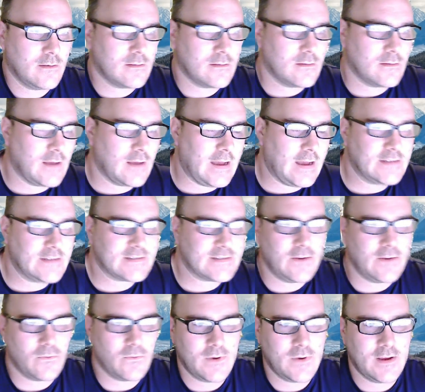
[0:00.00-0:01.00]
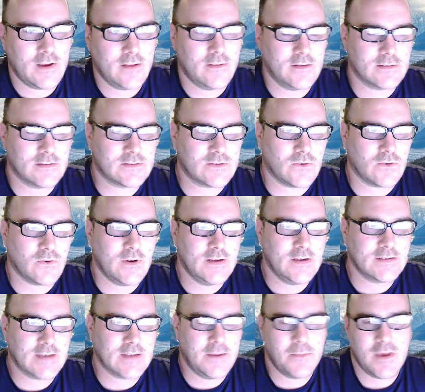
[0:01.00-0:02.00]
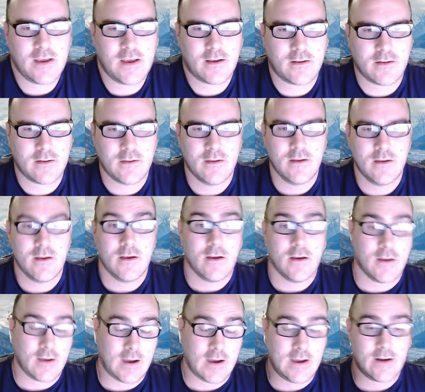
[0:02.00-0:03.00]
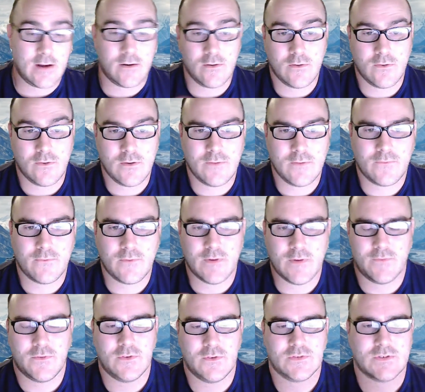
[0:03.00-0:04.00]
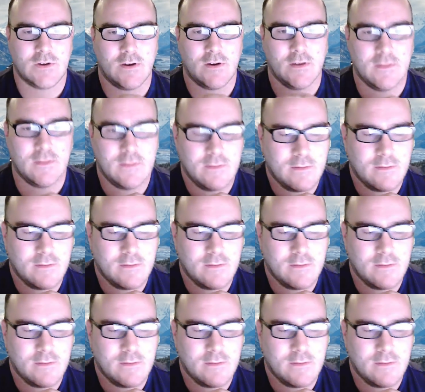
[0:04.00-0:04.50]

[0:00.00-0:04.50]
I read the stories, I don't know if you saw in